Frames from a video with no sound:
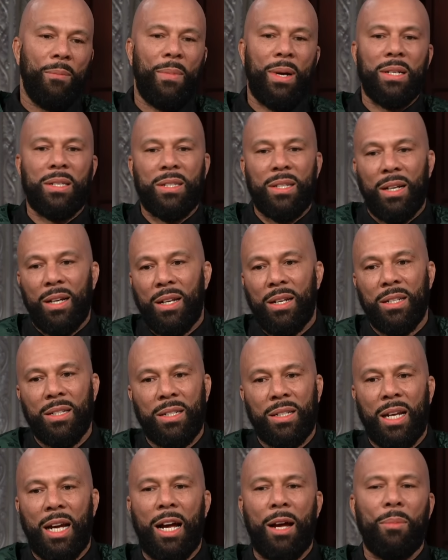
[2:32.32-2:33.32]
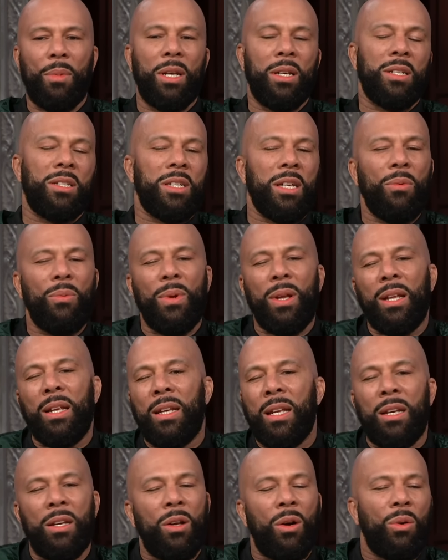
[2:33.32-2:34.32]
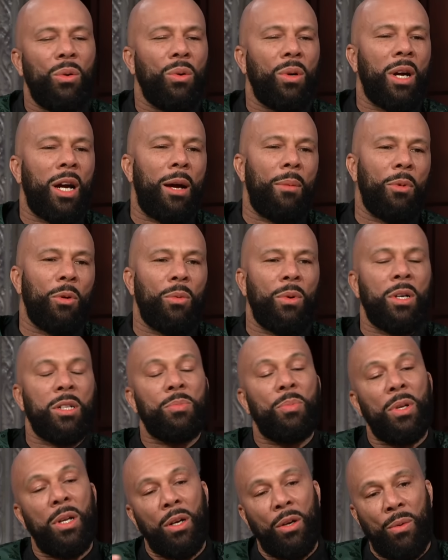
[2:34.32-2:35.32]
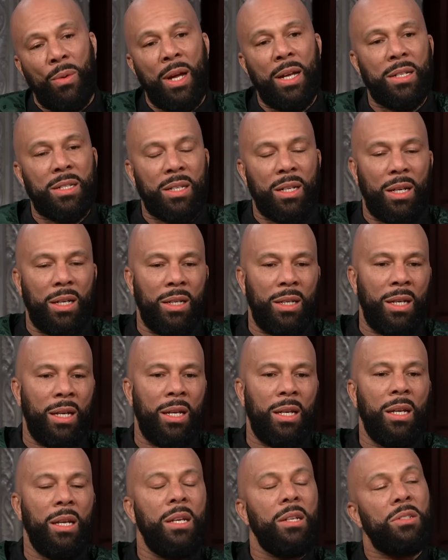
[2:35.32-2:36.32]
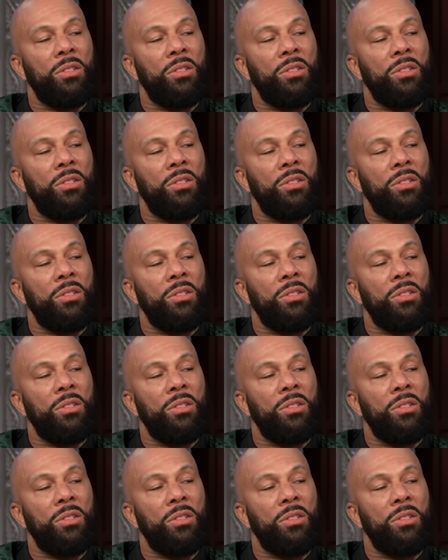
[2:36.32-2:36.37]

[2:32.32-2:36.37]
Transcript: My son is Common, and she really didn't know who Common was, but her grandson did.